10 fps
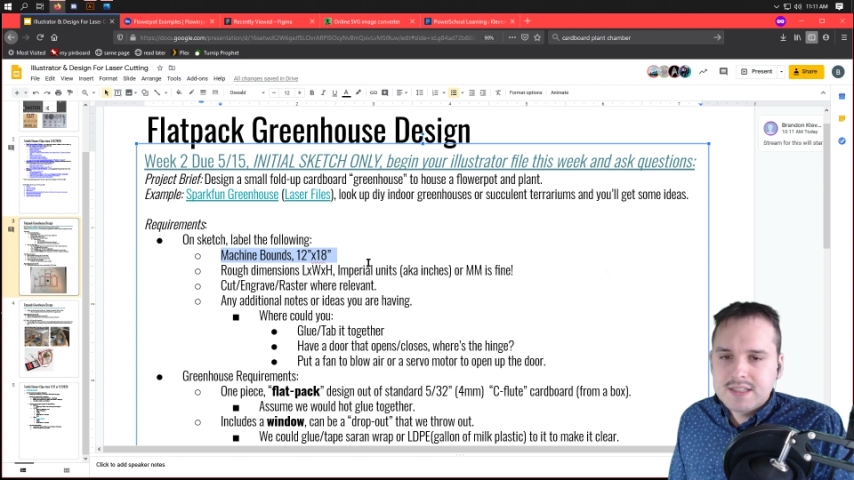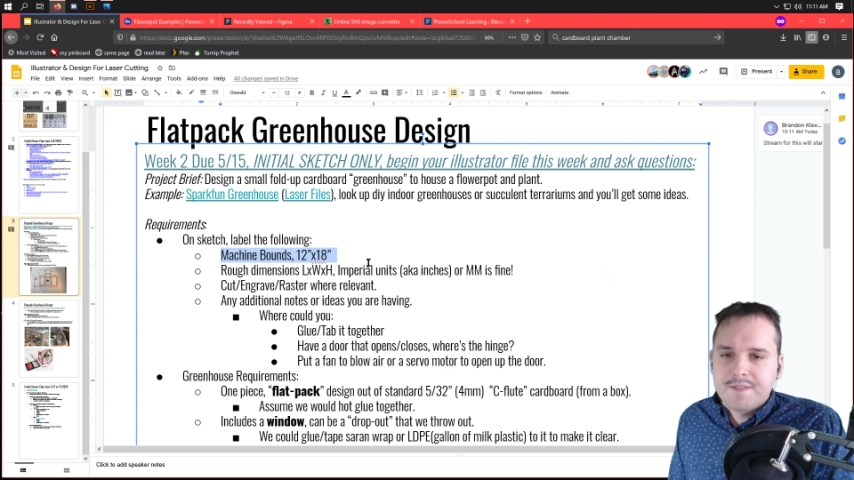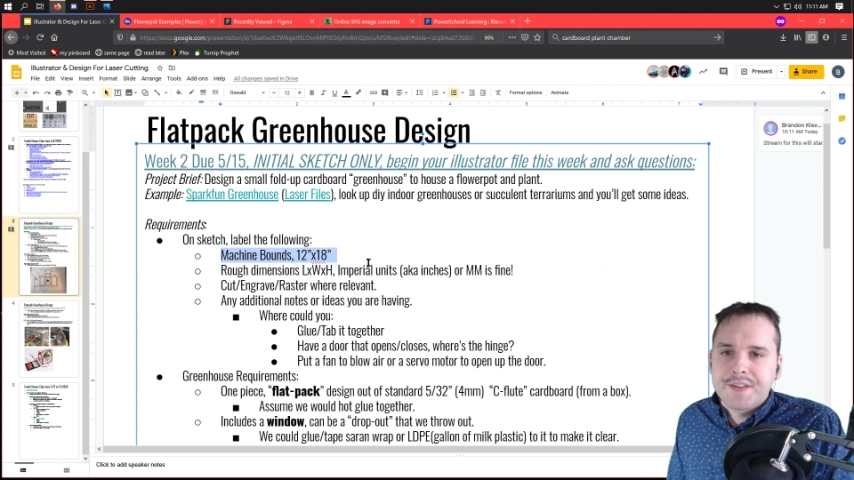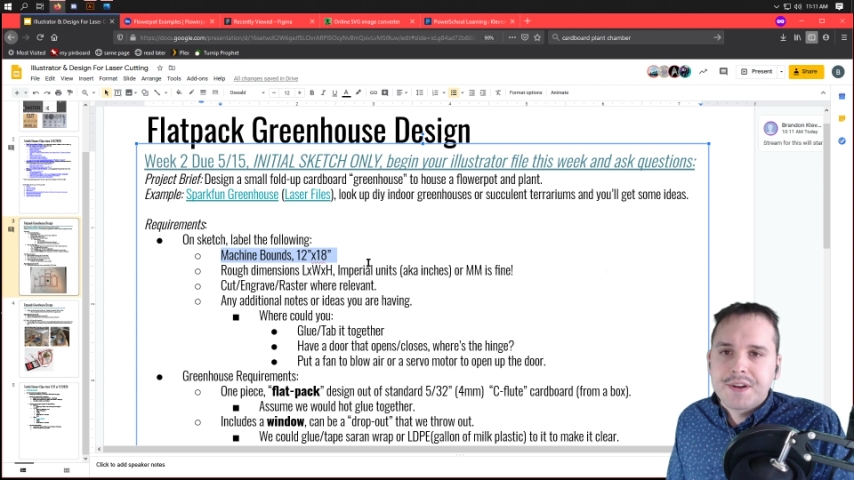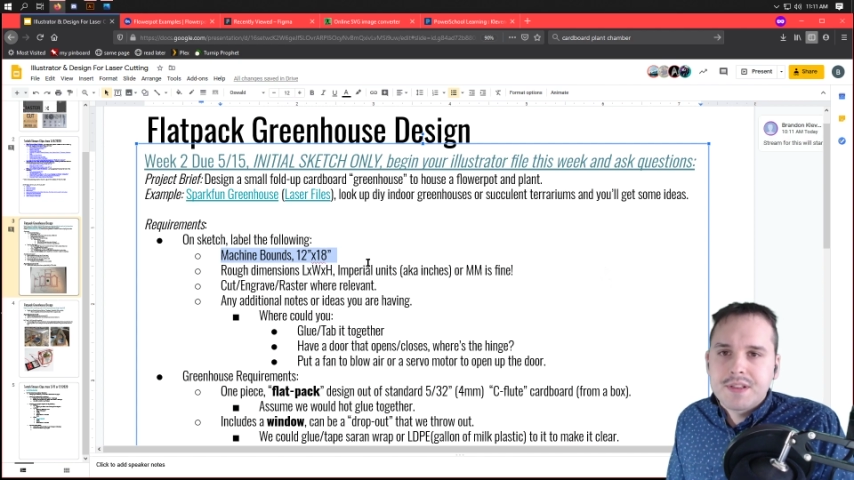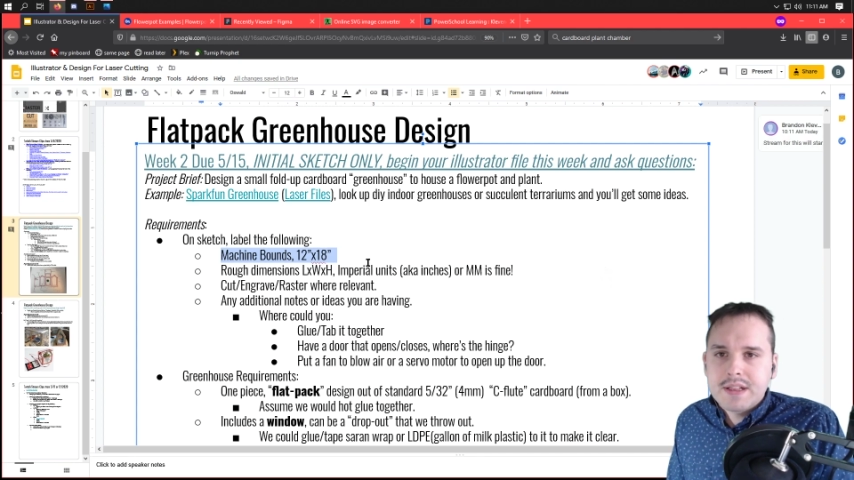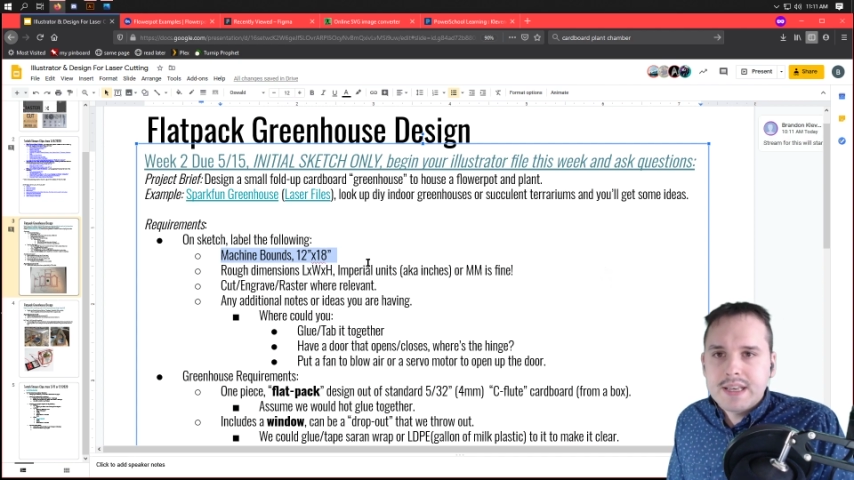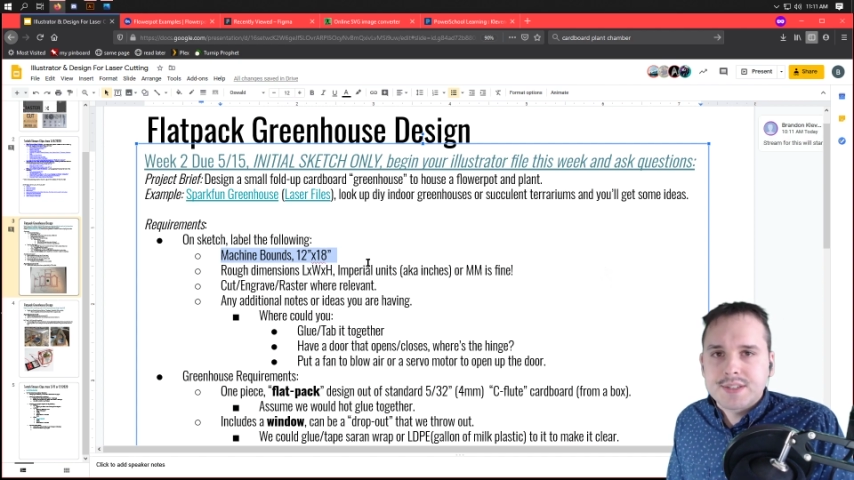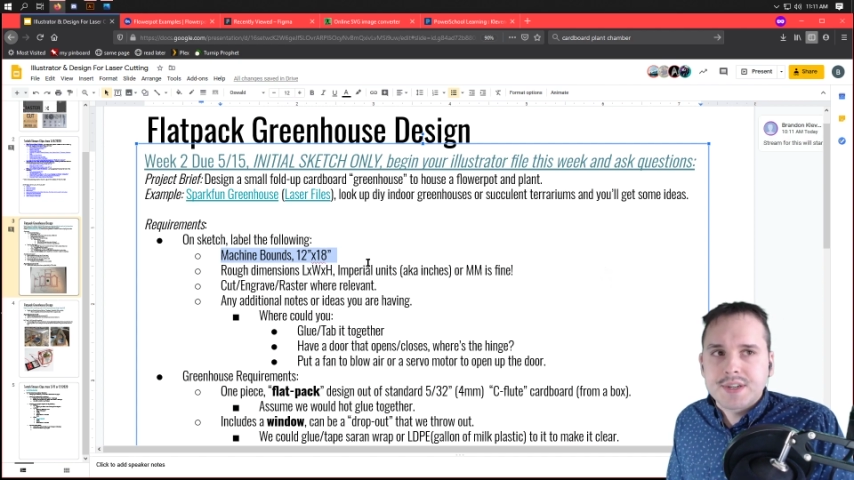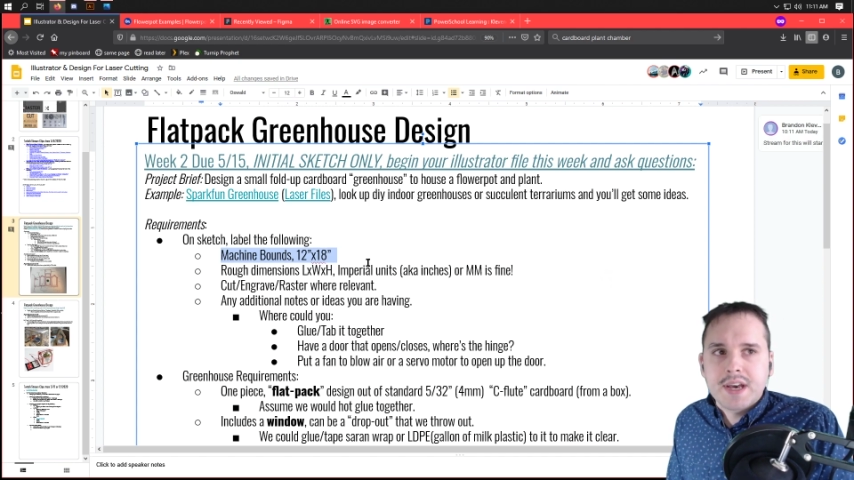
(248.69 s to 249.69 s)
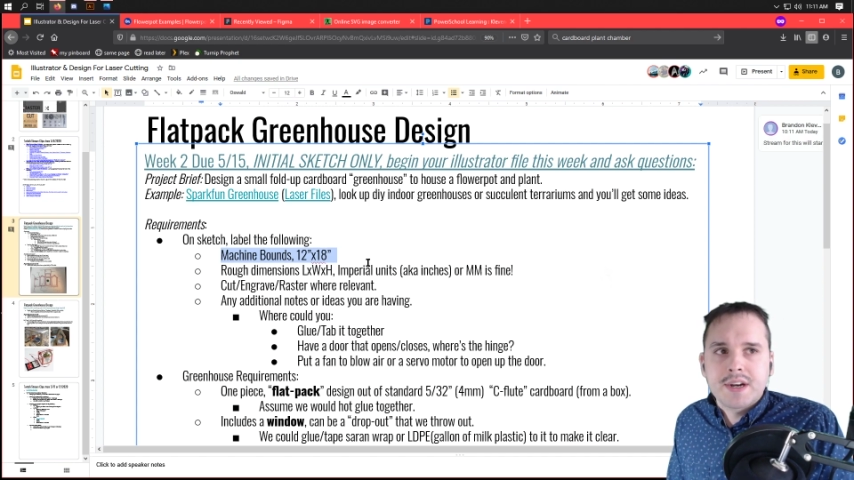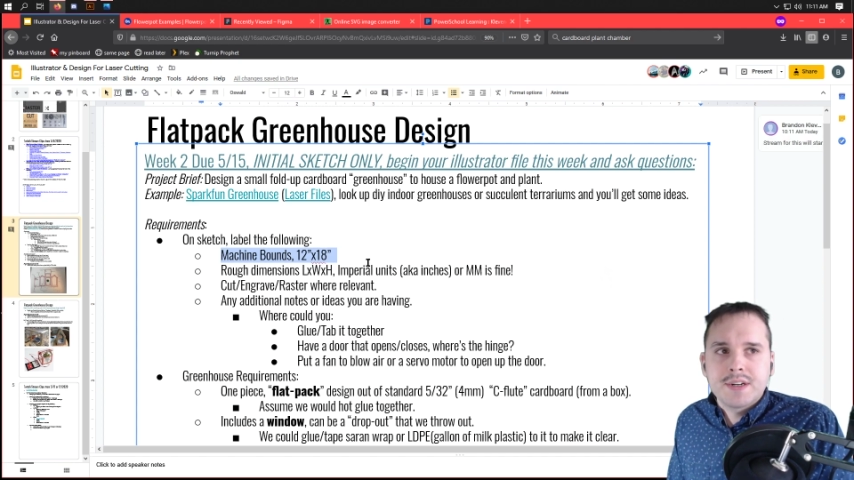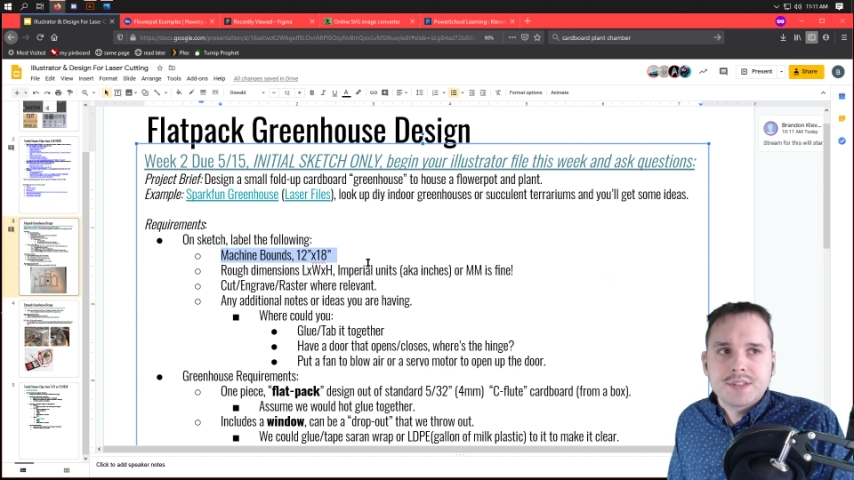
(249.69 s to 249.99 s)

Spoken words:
to fit on the laser cutter.